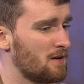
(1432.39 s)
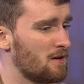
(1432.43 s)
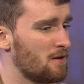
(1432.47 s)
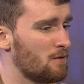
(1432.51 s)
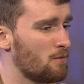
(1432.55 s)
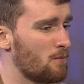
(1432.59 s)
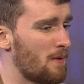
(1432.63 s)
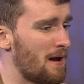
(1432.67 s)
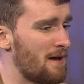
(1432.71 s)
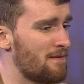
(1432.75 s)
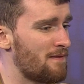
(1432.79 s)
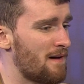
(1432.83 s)

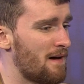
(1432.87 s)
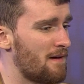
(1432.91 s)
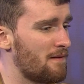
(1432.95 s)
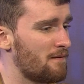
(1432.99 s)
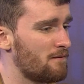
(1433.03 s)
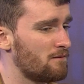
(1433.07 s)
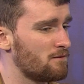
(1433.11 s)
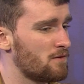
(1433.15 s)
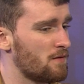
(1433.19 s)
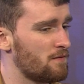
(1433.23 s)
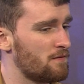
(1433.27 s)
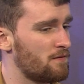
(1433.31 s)
way that
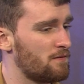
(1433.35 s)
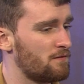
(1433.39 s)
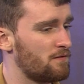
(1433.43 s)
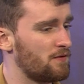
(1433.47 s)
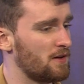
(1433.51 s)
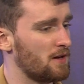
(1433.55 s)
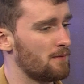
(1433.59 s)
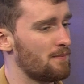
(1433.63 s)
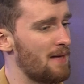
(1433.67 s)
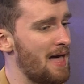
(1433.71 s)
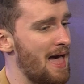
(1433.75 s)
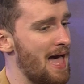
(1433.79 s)
the
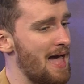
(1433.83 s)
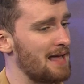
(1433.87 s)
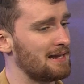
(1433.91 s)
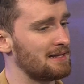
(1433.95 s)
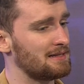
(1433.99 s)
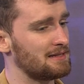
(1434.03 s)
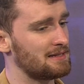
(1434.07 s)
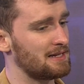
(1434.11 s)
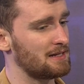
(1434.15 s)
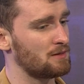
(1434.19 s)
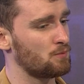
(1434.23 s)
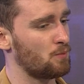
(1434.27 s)
film
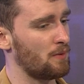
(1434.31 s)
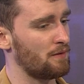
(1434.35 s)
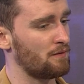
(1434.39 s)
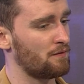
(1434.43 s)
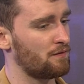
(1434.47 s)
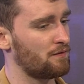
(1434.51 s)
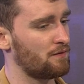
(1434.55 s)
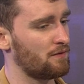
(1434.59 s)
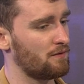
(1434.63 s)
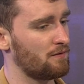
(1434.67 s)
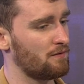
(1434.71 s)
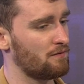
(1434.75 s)
ended with